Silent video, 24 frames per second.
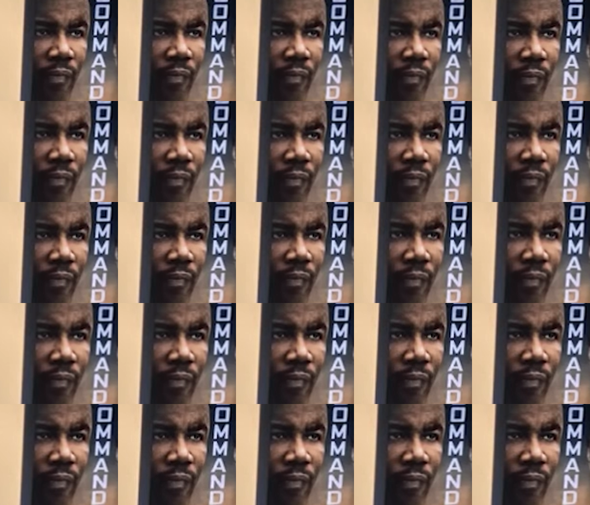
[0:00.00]

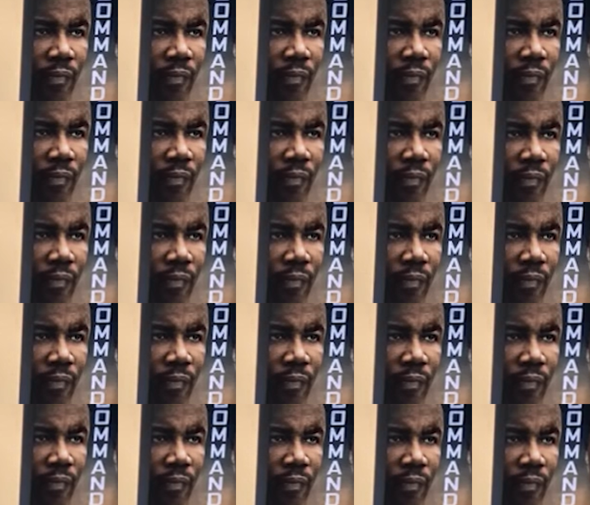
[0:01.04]

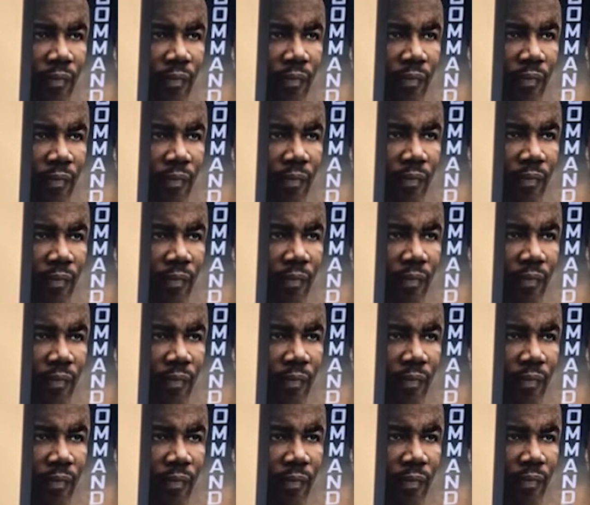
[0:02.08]

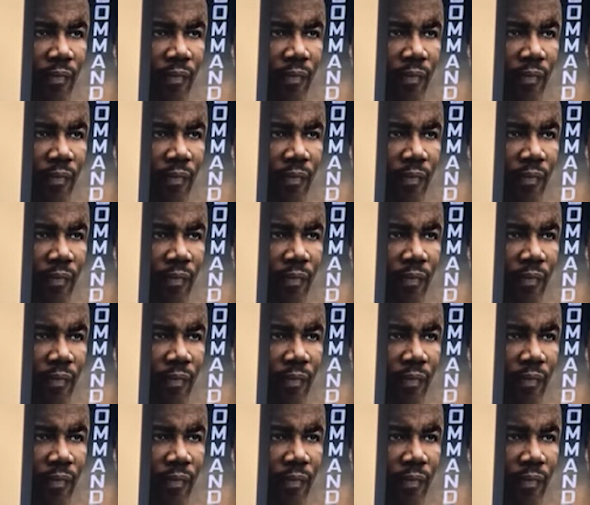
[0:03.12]
[no speech]